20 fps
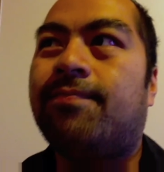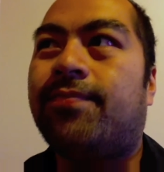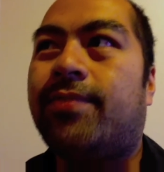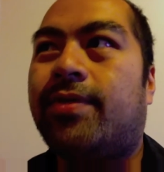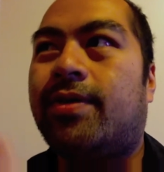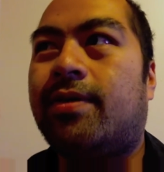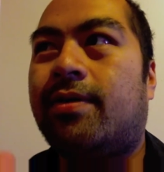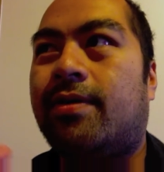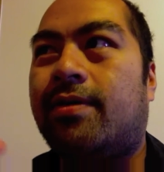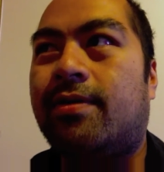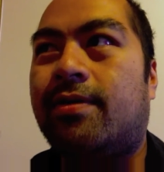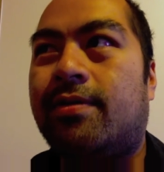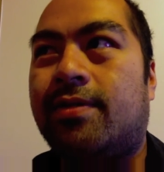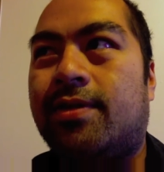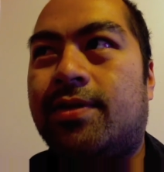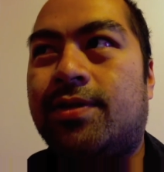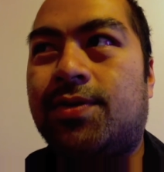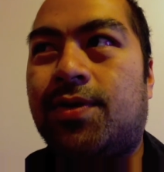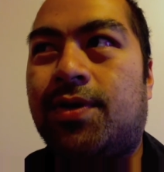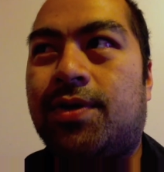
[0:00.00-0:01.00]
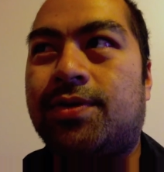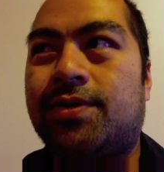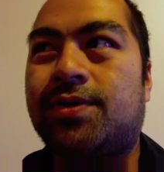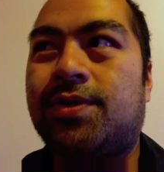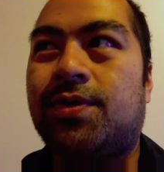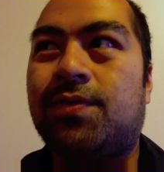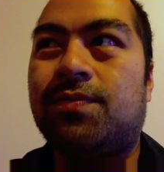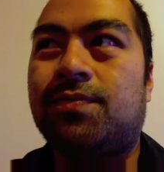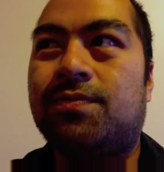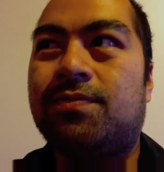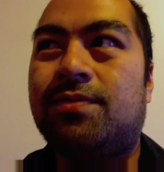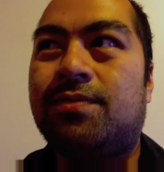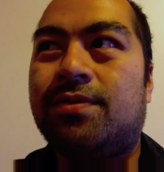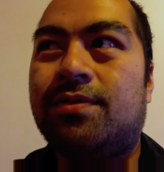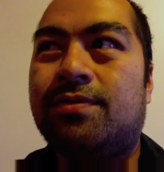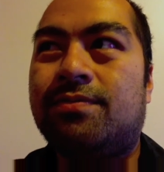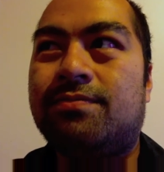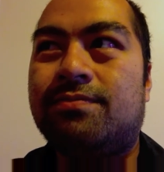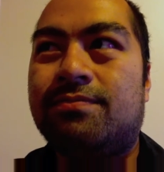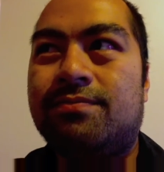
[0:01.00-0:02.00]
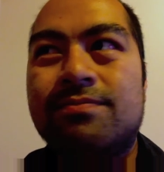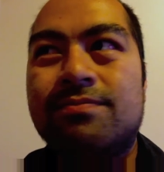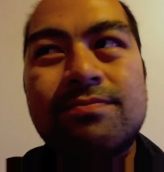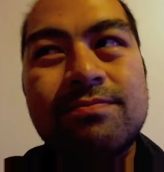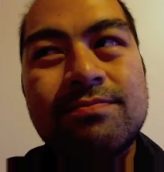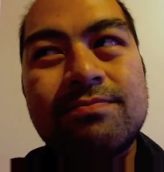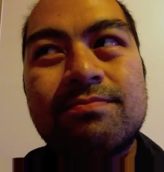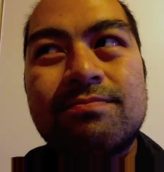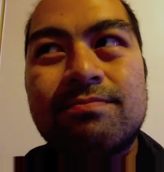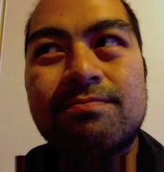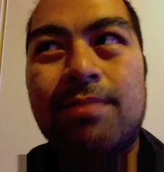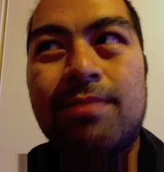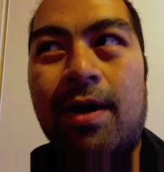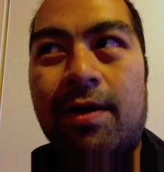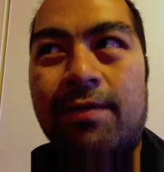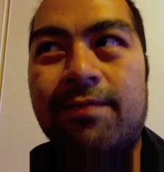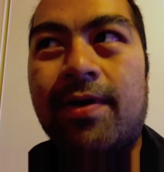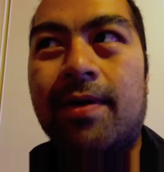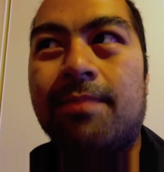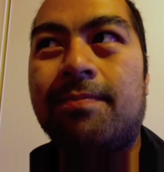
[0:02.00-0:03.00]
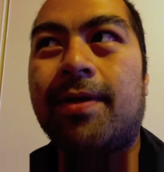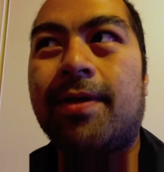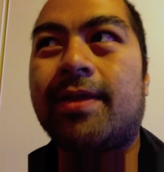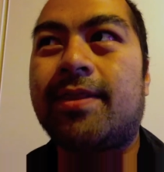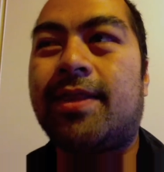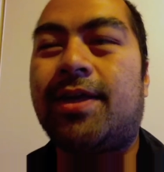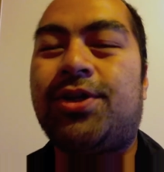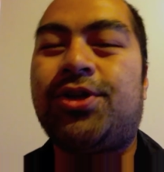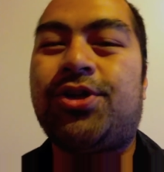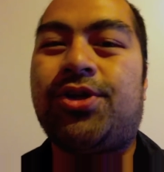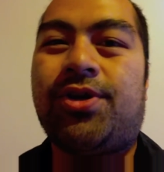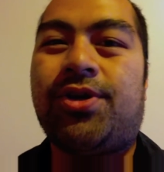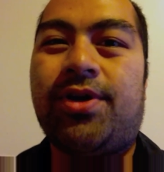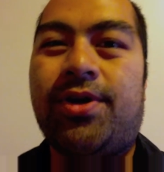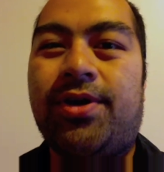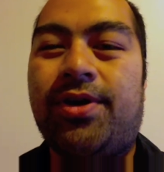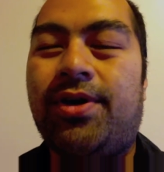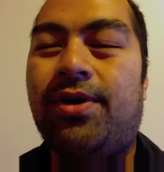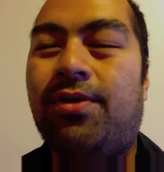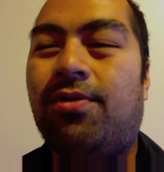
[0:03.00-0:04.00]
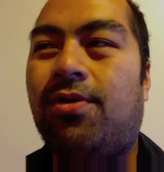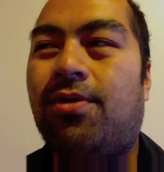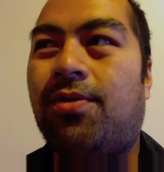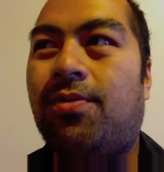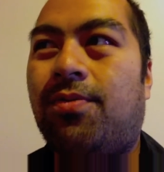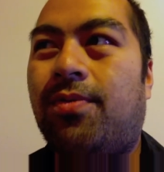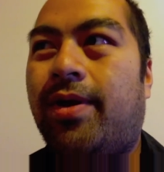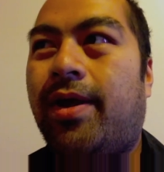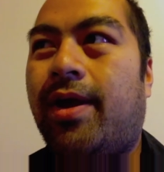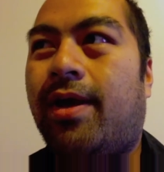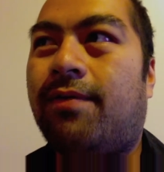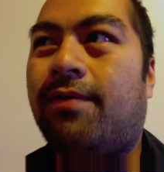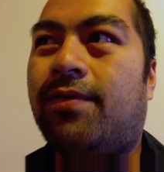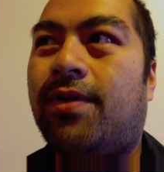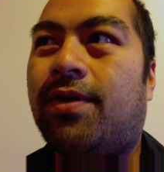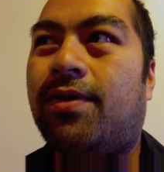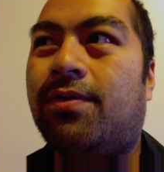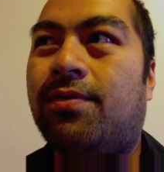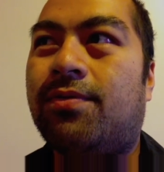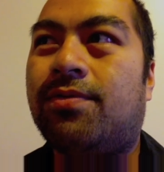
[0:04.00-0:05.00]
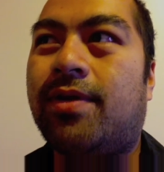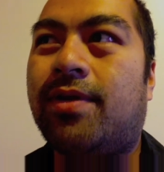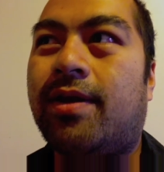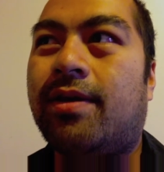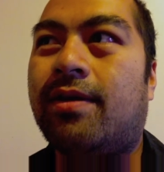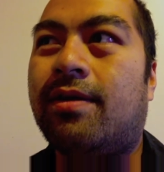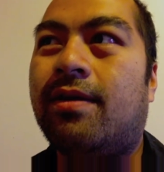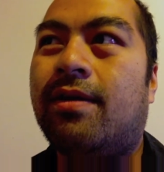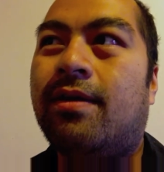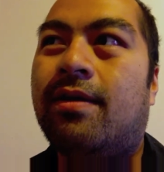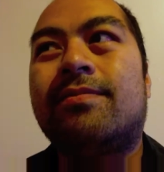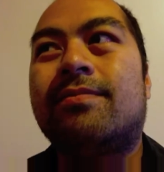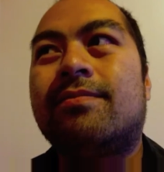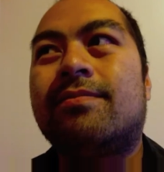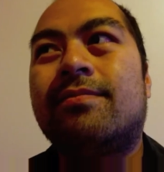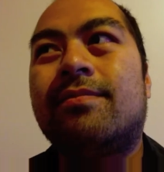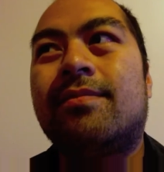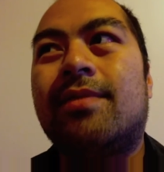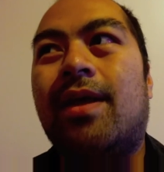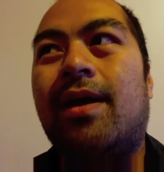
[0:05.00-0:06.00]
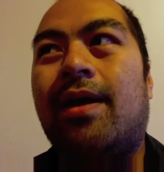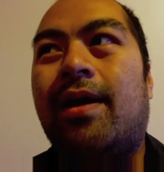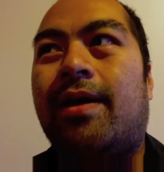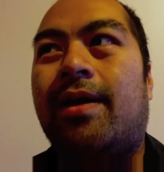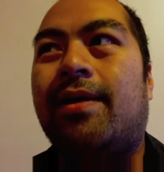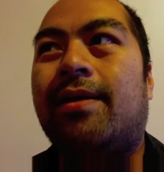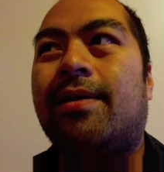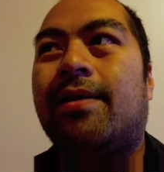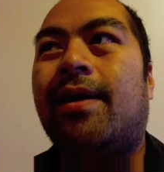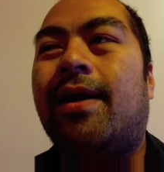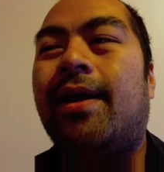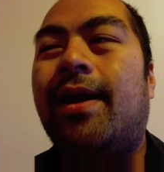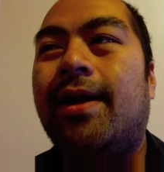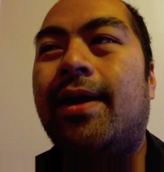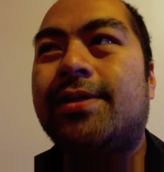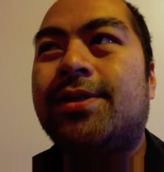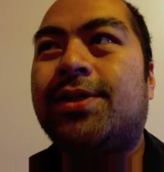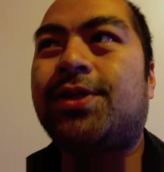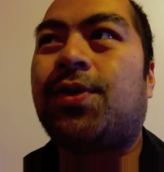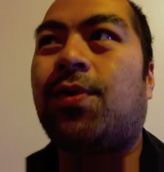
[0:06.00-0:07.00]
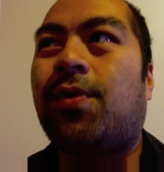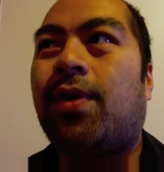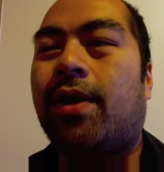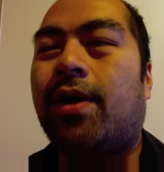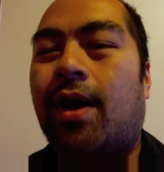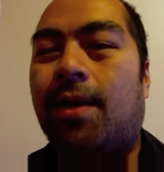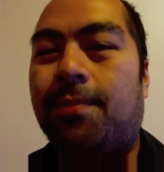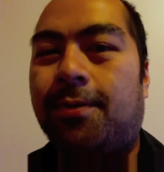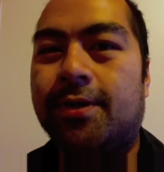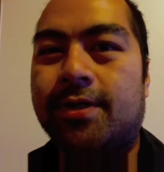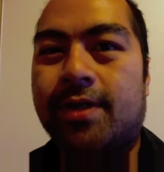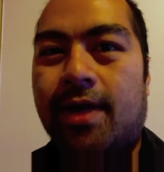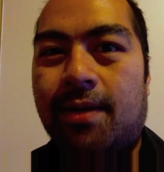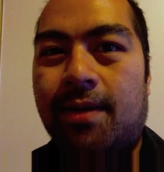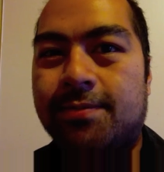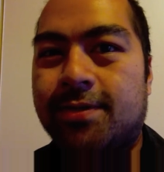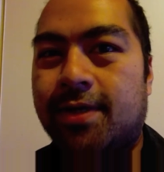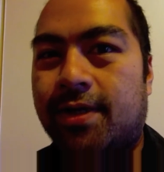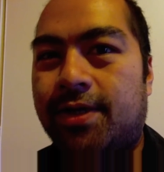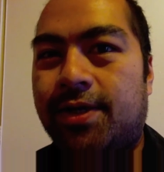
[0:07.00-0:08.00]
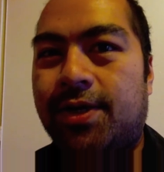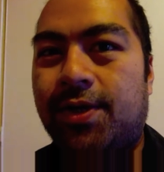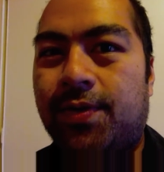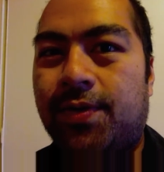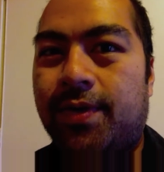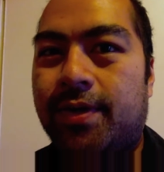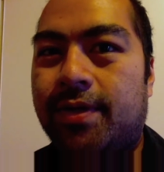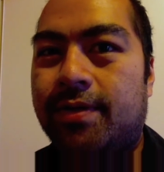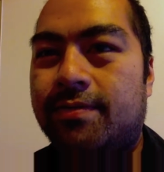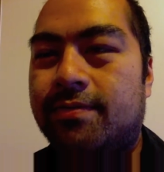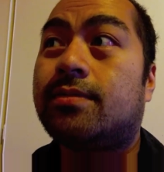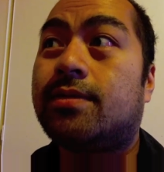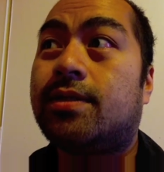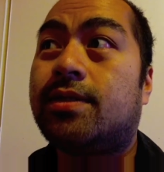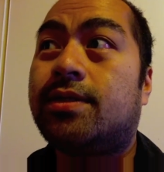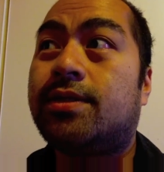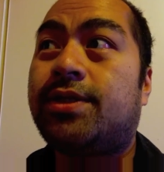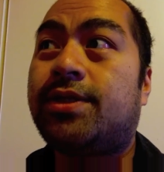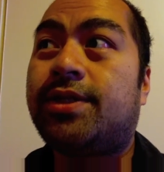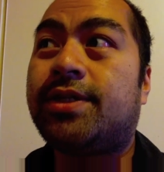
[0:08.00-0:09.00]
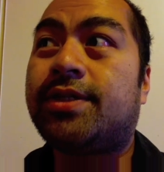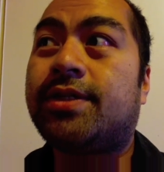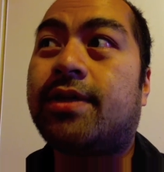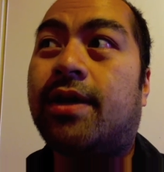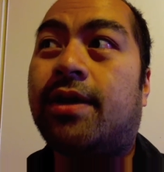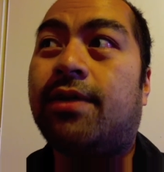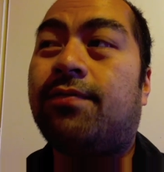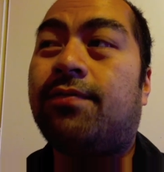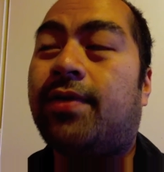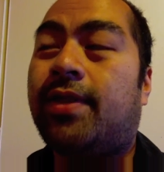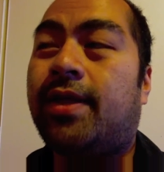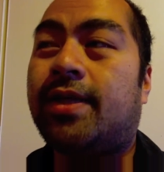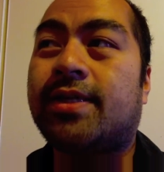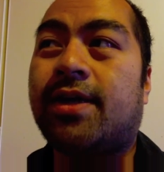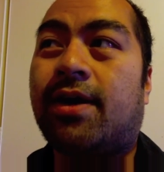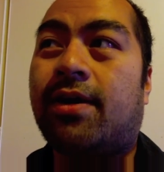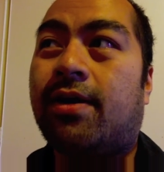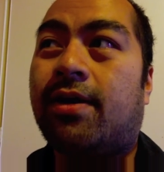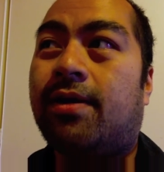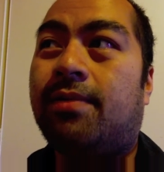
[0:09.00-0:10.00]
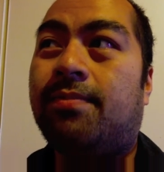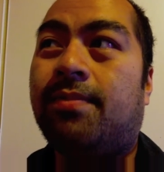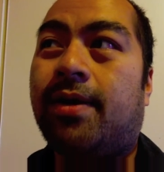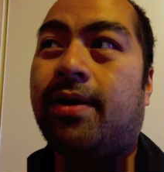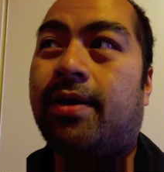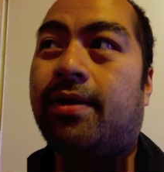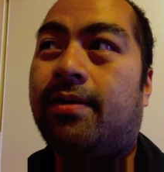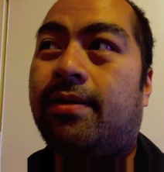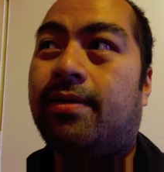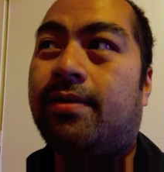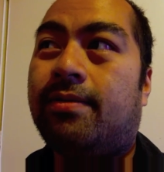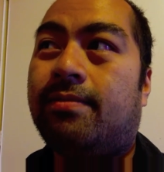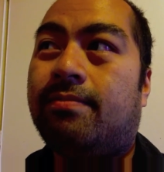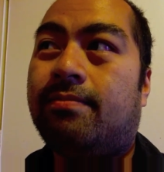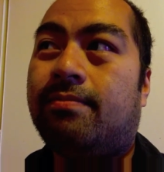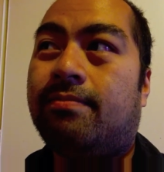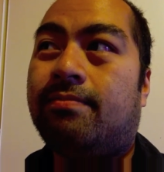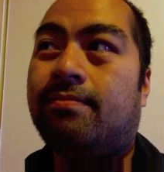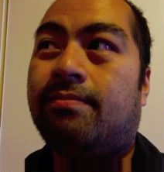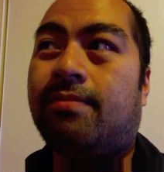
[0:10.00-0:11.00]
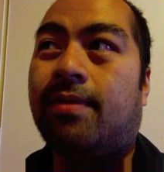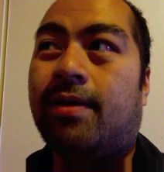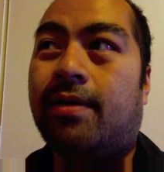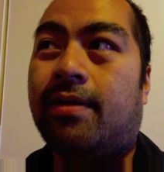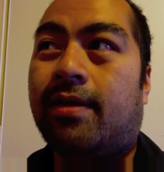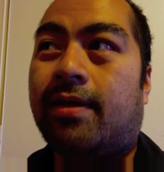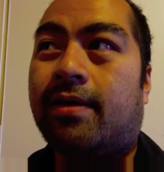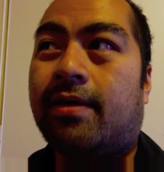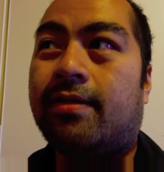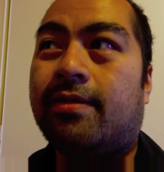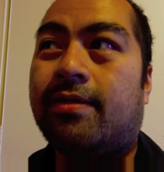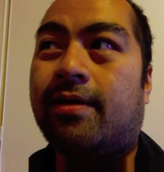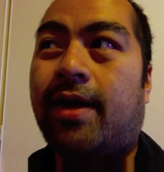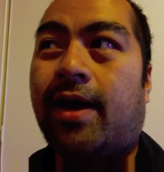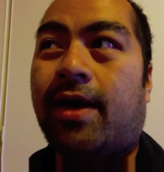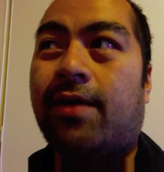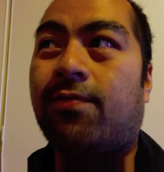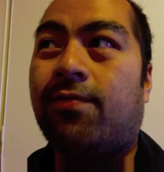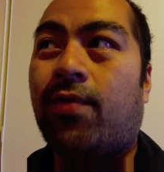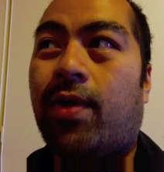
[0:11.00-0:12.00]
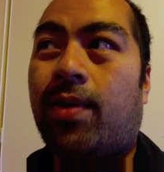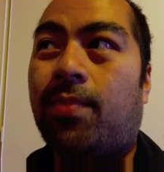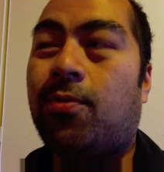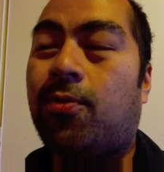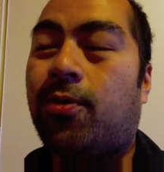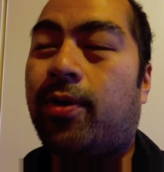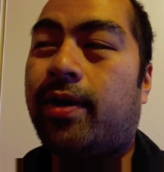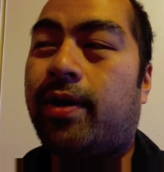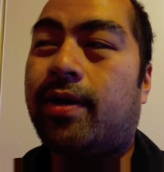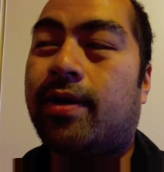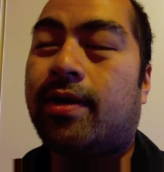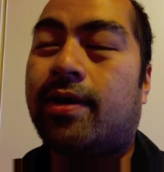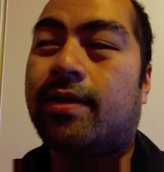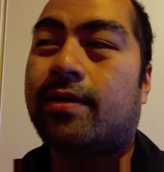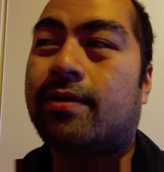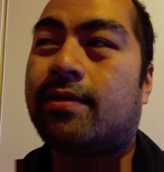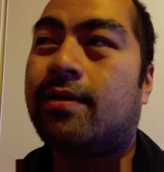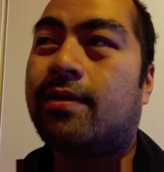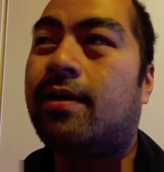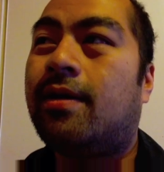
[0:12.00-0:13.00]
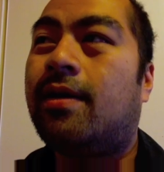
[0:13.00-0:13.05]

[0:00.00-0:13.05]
the stars don't puff up like they should or what have you, then I kind of had to show her a couple of times how to do it. She just got really tired by like the halfway point and